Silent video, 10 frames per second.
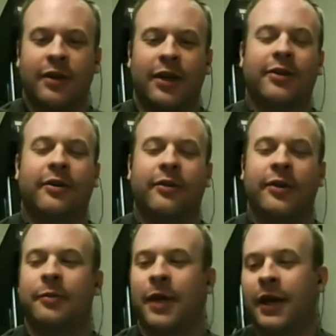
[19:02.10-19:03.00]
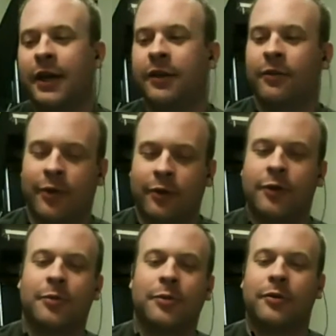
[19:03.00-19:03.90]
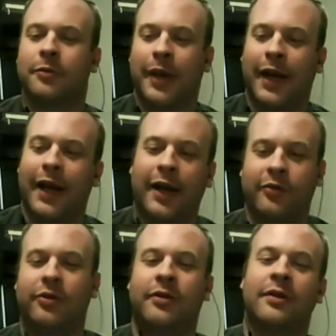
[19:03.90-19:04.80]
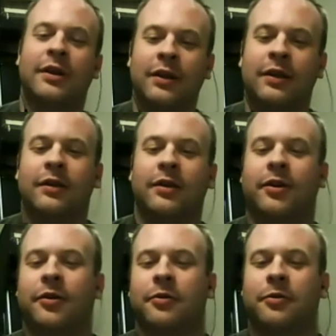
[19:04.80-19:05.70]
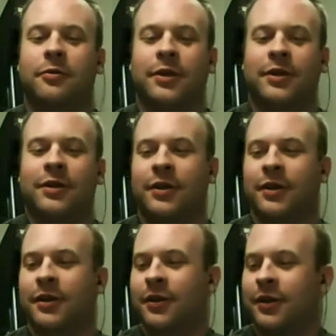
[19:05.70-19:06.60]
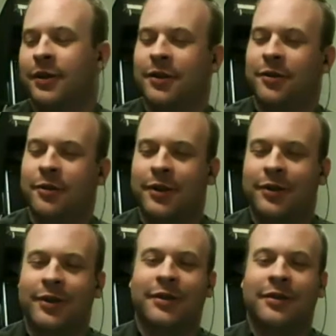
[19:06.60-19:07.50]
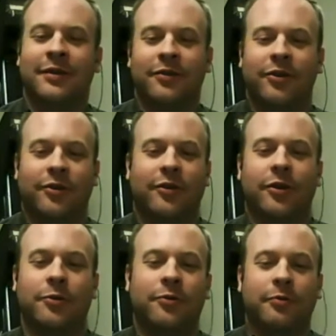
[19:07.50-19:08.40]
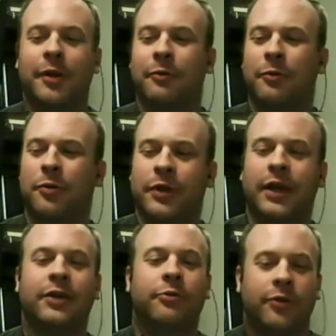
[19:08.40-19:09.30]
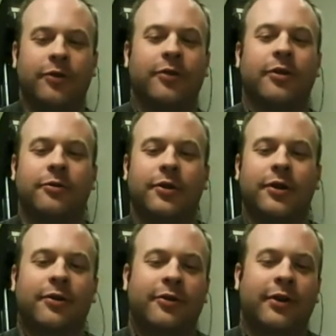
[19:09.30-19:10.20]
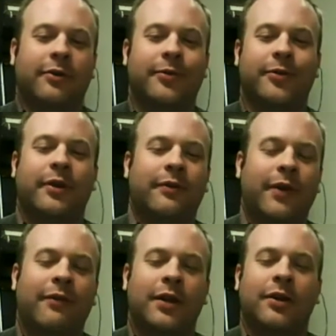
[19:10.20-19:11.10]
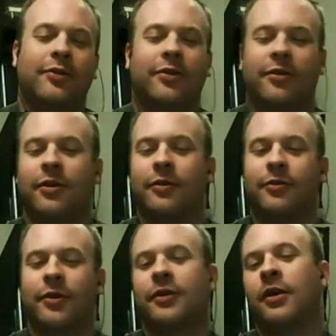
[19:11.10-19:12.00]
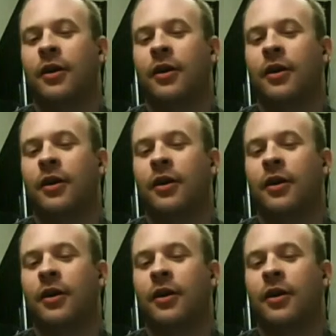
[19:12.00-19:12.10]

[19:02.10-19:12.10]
and telling them, hey, you're vulnerable, patch, and and you need to disclose. We'll let you disclose it yourself instead of having us disclose it.